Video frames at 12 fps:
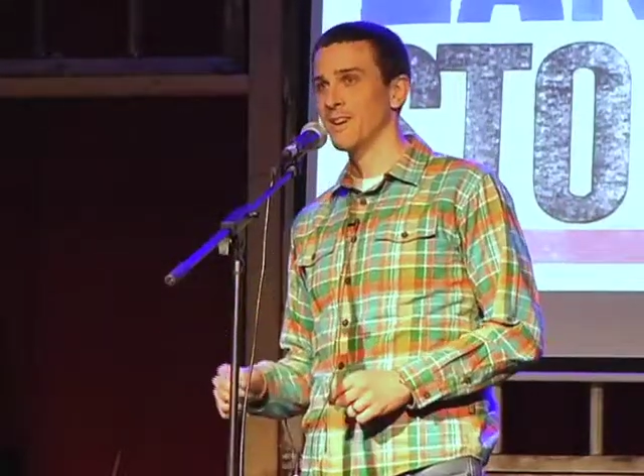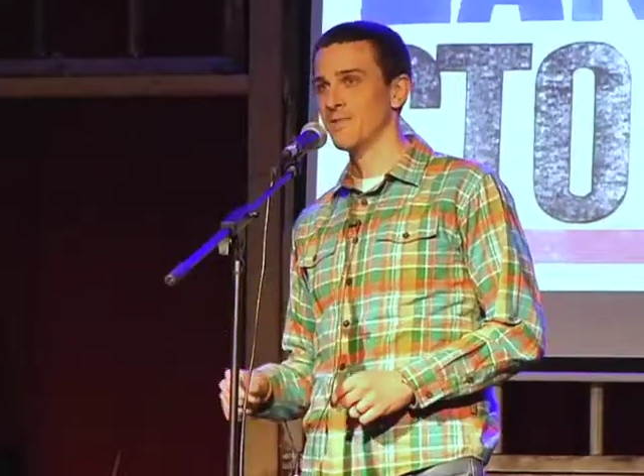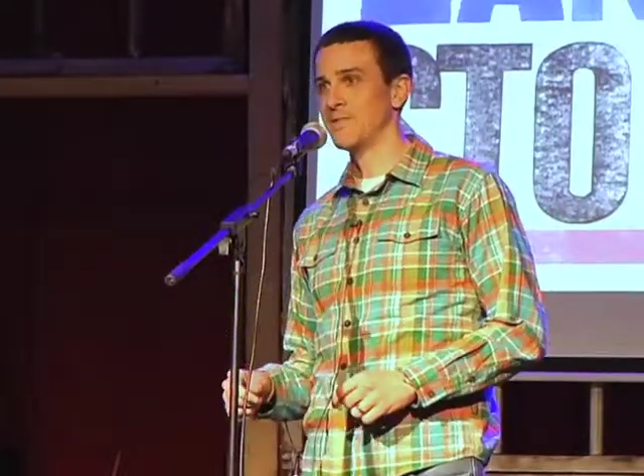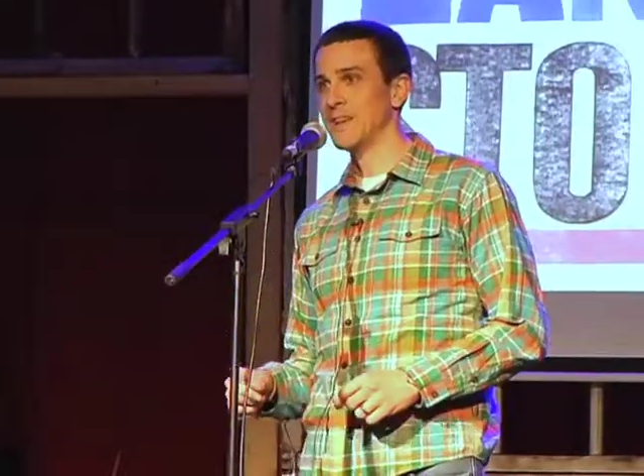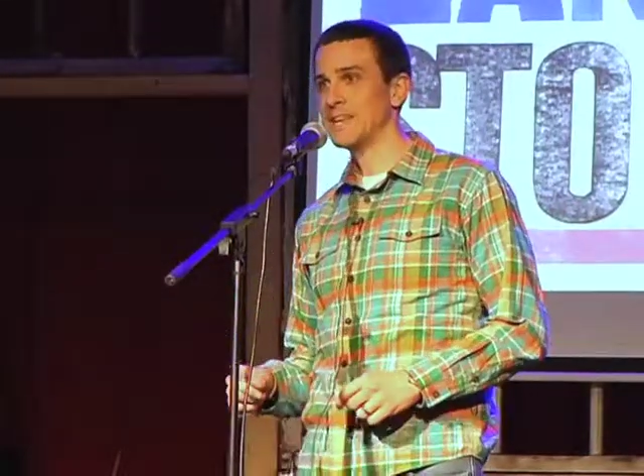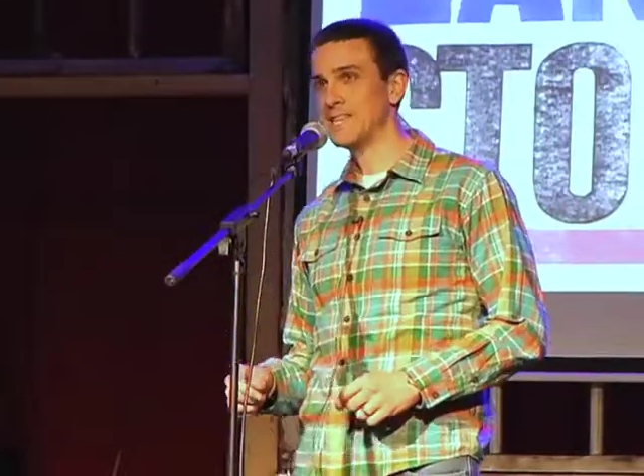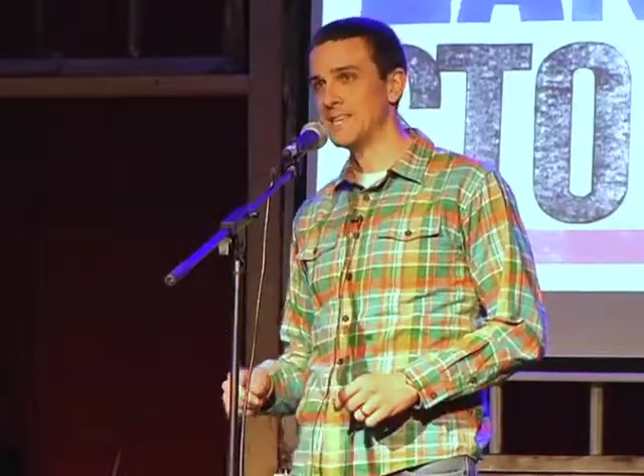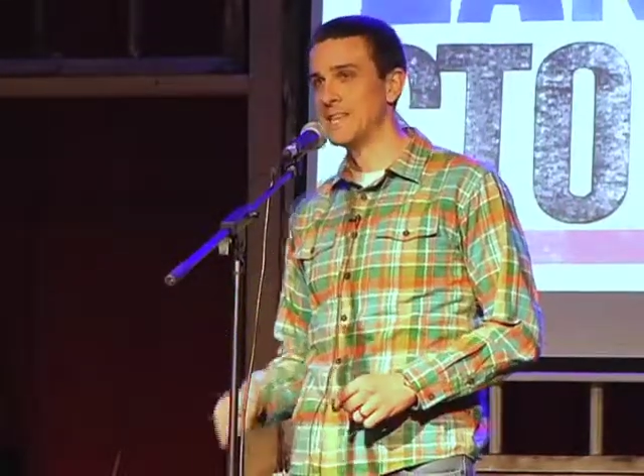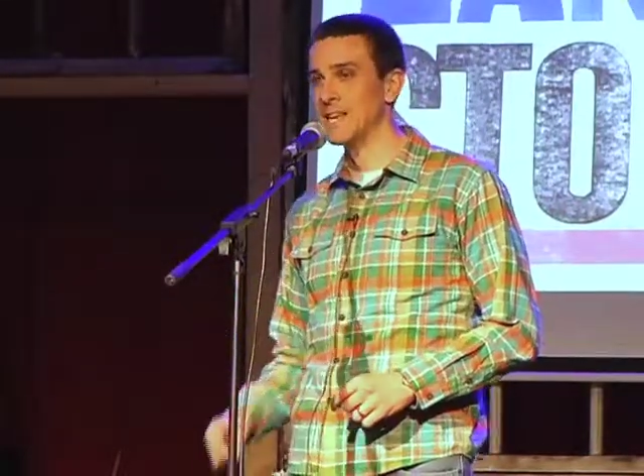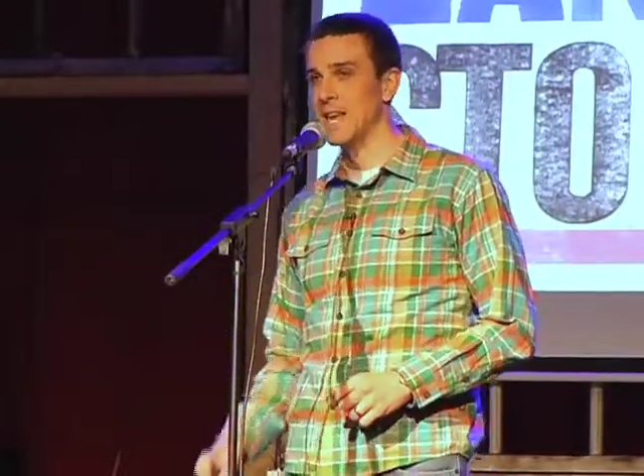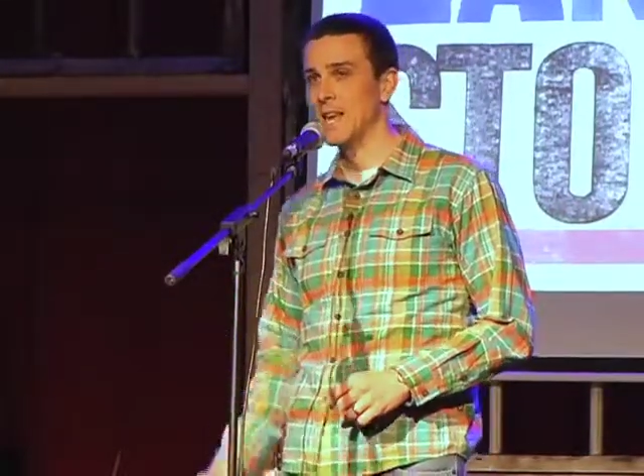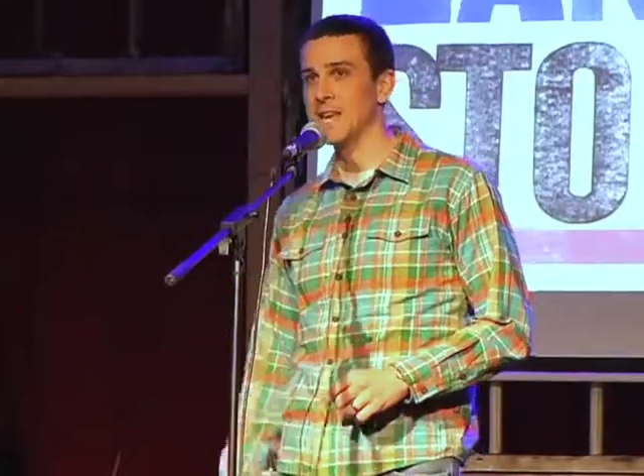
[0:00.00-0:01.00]
of
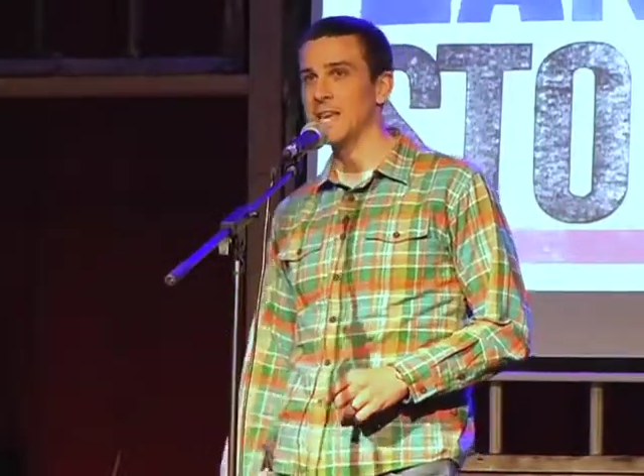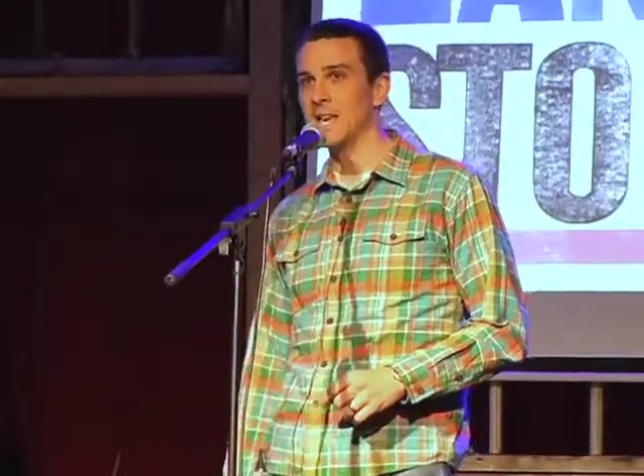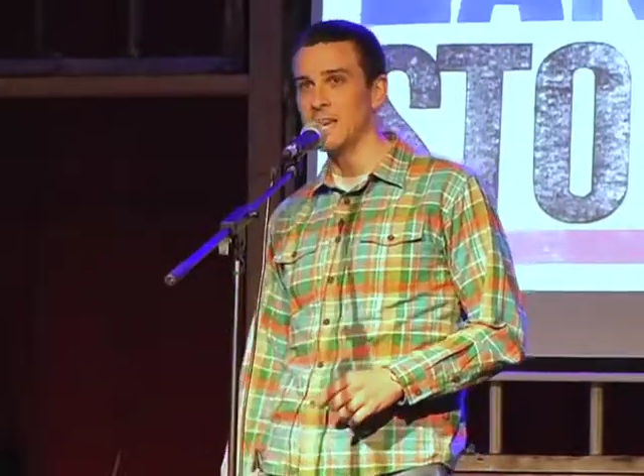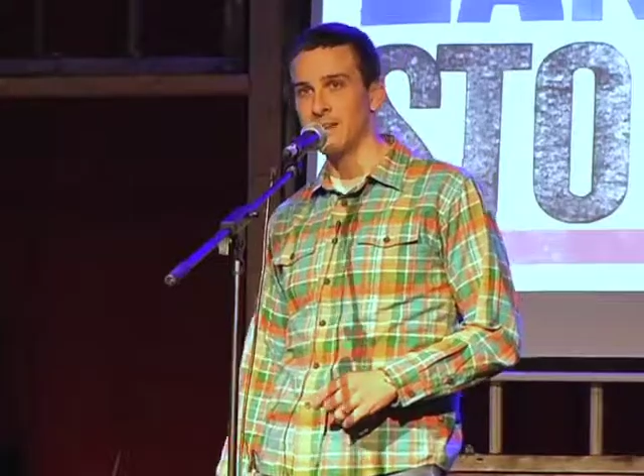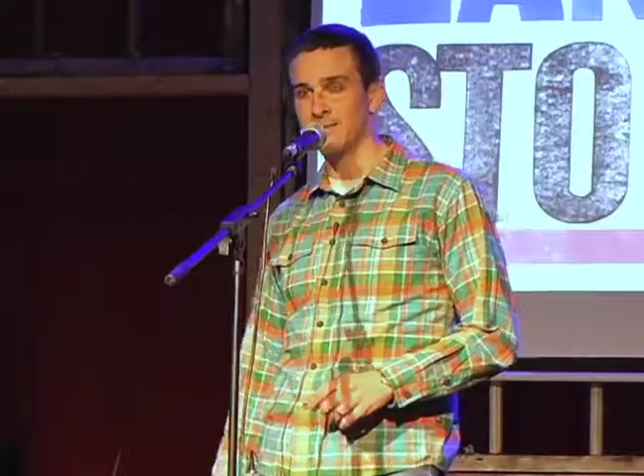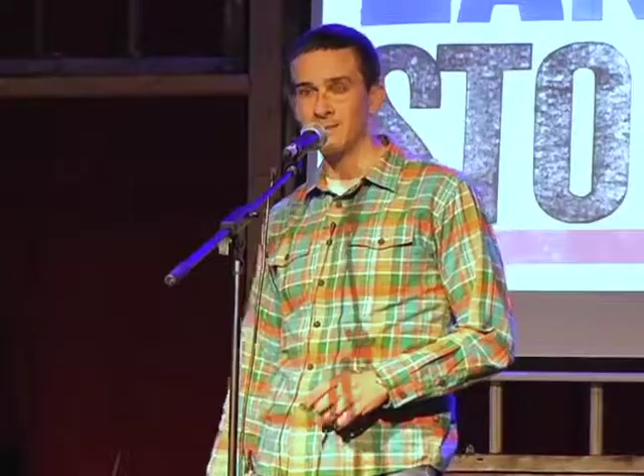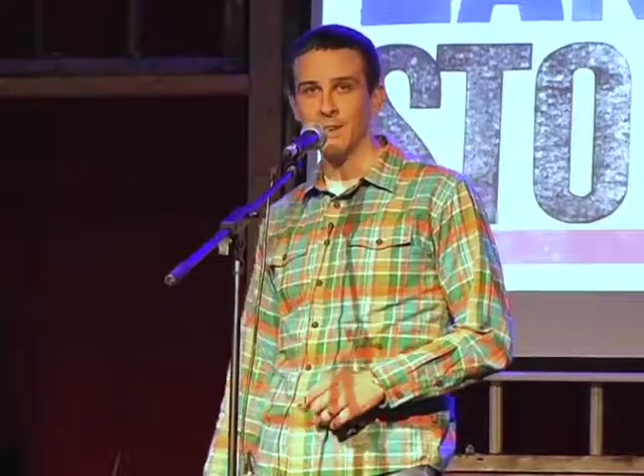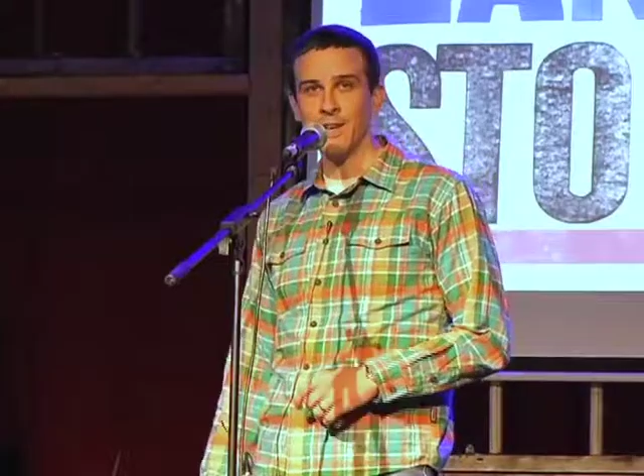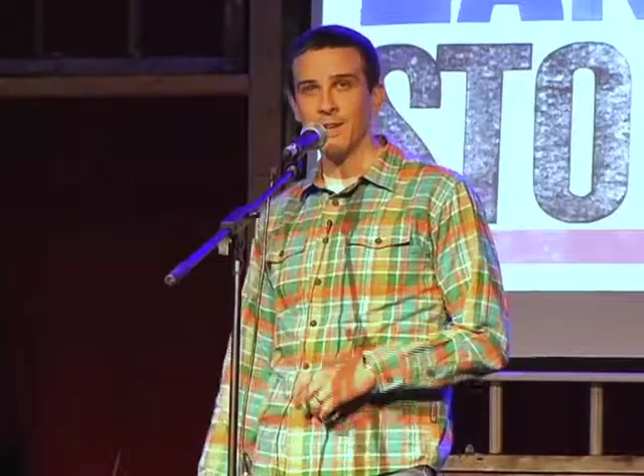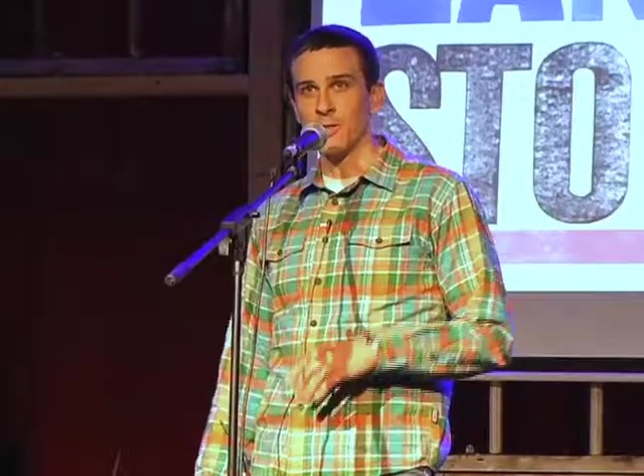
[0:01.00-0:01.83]
1988.